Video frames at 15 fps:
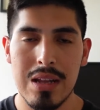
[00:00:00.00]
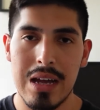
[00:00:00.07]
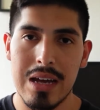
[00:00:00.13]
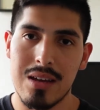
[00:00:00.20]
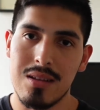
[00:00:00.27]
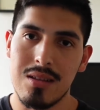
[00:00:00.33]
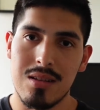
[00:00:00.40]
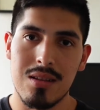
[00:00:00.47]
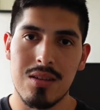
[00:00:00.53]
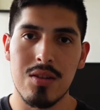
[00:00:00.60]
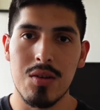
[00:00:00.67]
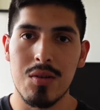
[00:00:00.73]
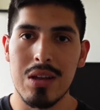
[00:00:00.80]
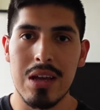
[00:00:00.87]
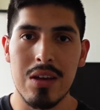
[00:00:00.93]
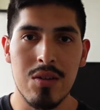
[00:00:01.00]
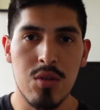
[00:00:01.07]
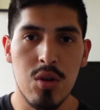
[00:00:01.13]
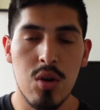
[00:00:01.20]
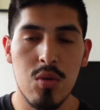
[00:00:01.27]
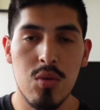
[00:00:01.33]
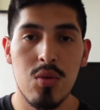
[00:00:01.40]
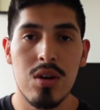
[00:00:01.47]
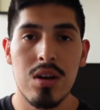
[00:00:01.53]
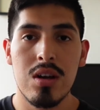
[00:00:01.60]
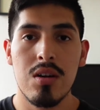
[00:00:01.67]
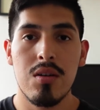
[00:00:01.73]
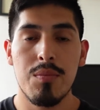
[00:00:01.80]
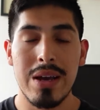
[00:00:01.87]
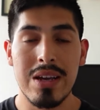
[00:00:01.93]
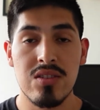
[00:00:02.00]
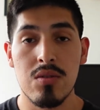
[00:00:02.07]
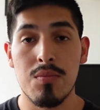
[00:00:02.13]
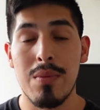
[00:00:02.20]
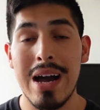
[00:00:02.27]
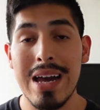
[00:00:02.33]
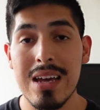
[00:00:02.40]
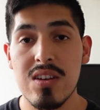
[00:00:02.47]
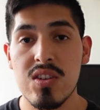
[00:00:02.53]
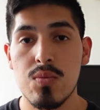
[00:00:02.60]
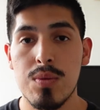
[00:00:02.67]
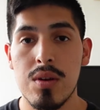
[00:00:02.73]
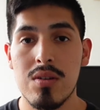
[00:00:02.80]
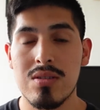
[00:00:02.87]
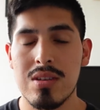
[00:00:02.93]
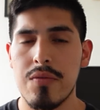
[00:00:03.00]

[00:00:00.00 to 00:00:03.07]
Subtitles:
I can let you know based on my experience.